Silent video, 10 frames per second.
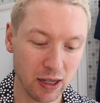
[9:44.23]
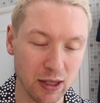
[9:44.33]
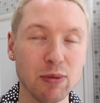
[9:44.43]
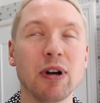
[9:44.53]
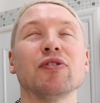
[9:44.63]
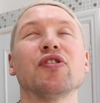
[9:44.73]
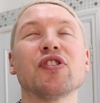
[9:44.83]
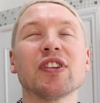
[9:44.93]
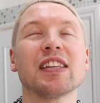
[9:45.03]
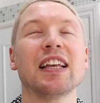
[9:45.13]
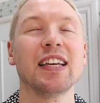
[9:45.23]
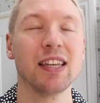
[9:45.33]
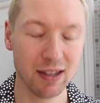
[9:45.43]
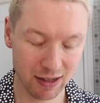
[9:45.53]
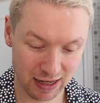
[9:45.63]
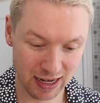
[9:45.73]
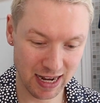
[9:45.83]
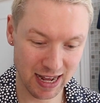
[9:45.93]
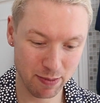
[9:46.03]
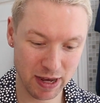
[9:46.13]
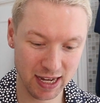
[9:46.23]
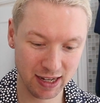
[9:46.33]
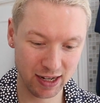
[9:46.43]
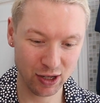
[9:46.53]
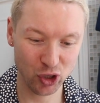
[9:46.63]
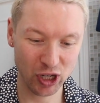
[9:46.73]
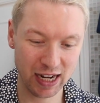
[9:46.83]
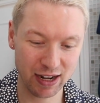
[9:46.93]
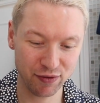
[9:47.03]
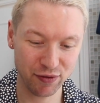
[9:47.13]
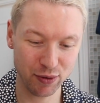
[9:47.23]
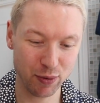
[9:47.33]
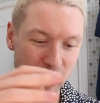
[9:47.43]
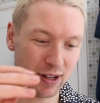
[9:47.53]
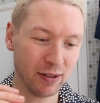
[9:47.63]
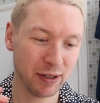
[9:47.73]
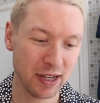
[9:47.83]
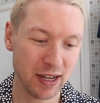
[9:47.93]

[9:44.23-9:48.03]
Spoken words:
as well, to just like lay back and chill out for a while.